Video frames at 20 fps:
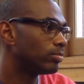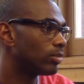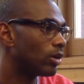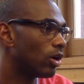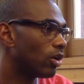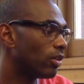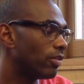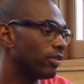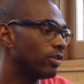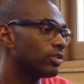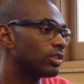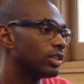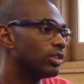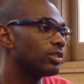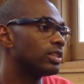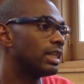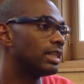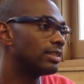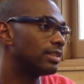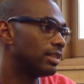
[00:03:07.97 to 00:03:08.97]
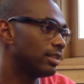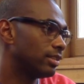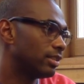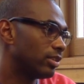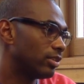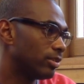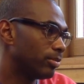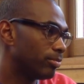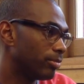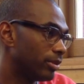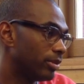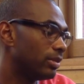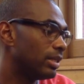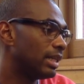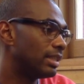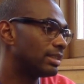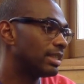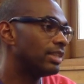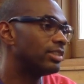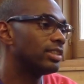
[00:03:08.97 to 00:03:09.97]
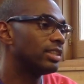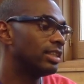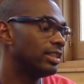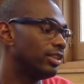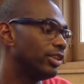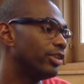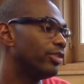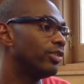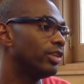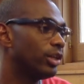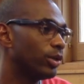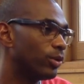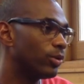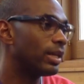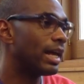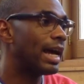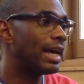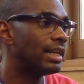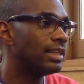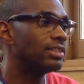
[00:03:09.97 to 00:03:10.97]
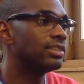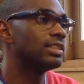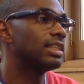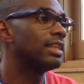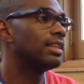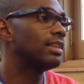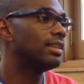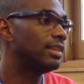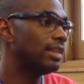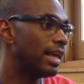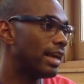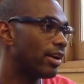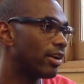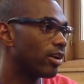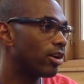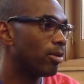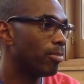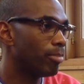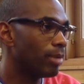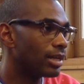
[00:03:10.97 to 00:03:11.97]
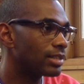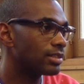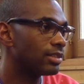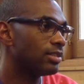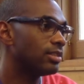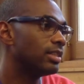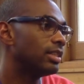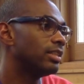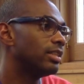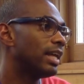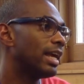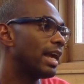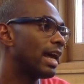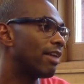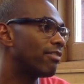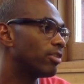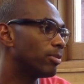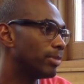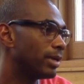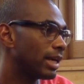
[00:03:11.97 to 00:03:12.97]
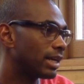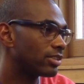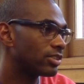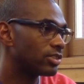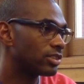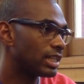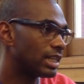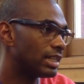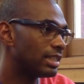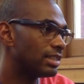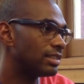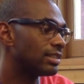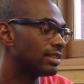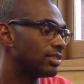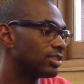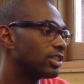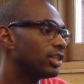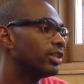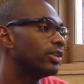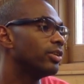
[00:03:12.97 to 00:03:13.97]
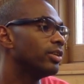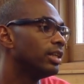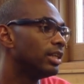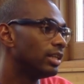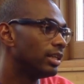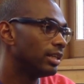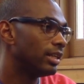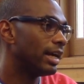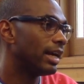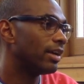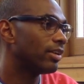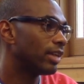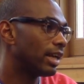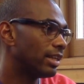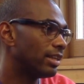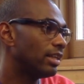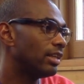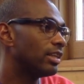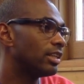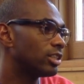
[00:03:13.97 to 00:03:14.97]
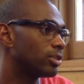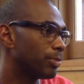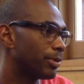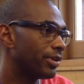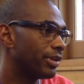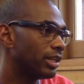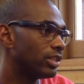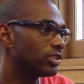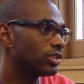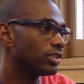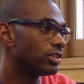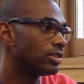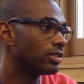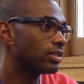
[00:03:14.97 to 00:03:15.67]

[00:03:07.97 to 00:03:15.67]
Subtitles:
all of those skill sets. They're essentially the old adage is that they are a muscle and they have to be exercised. And so yeah, I think experiential